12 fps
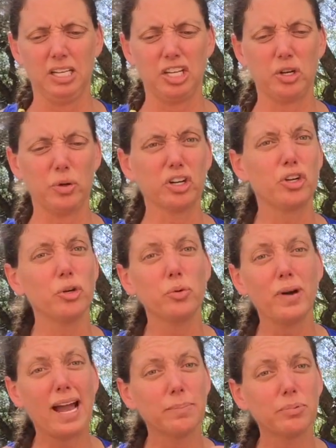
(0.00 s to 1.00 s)
you know, a goo
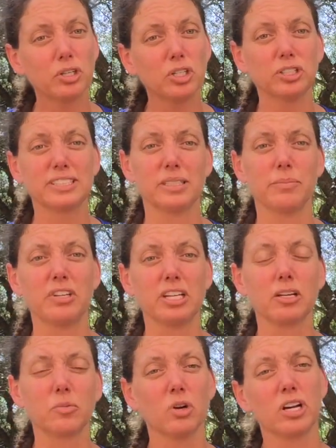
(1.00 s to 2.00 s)
wrapper or
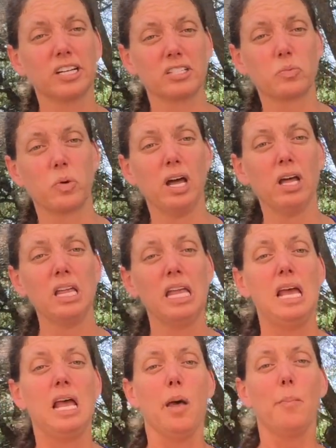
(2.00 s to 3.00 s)
something can work as well.
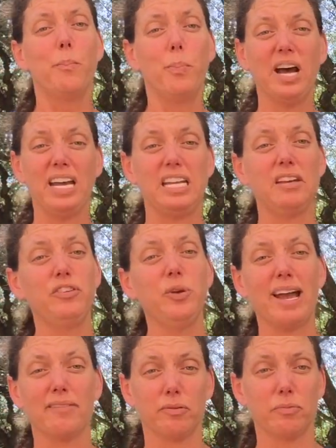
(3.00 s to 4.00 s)
But if
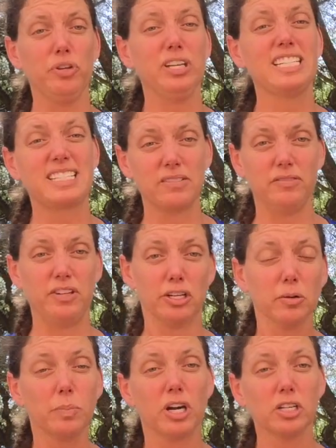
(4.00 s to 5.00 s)
you have a really
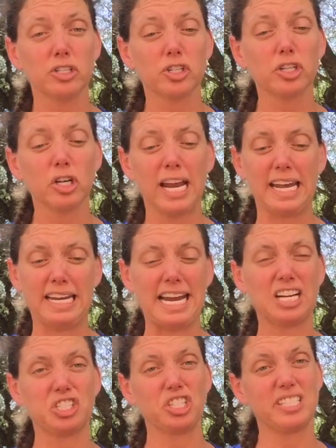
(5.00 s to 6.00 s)
severe puncture and it
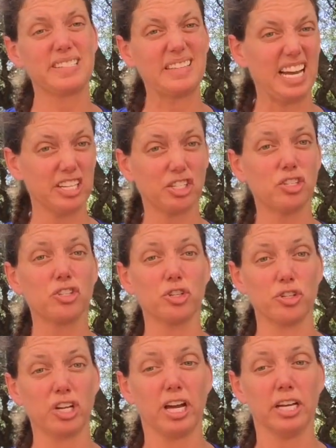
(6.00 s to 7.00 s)
actually slashes
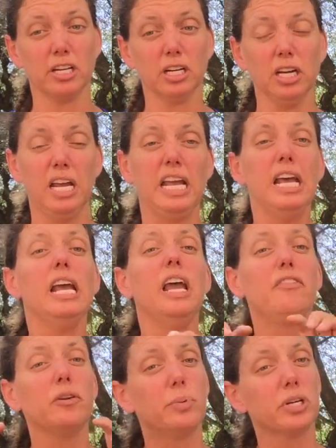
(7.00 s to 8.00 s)
your tire,
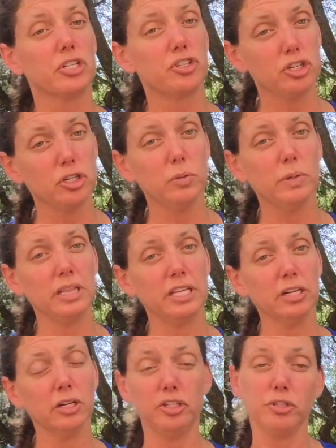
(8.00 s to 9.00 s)
if you put a tube in
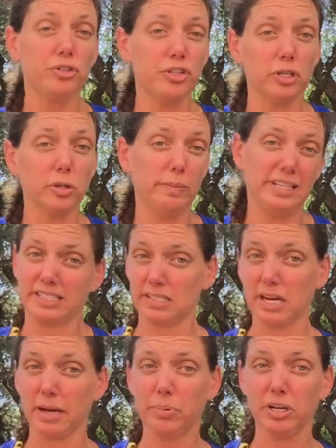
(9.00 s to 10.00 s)
there, a new tube
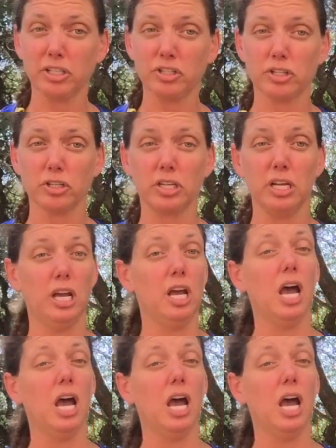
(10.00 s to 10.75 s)
that's not punctured,